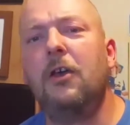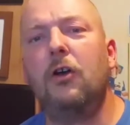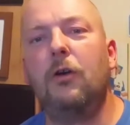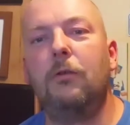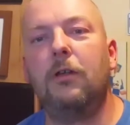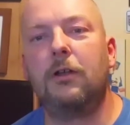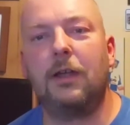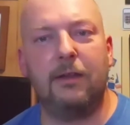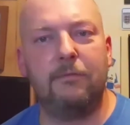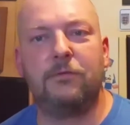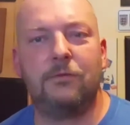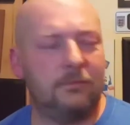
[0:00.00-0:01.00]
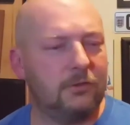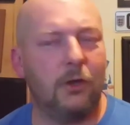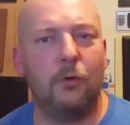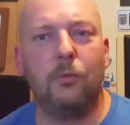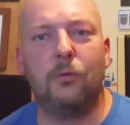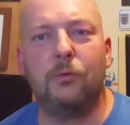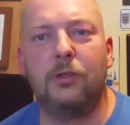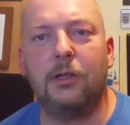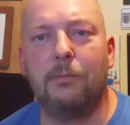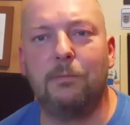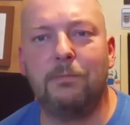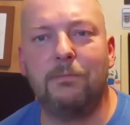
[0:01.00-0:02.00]
oh look, I've totaled
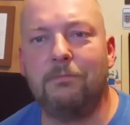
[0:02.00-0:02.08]
up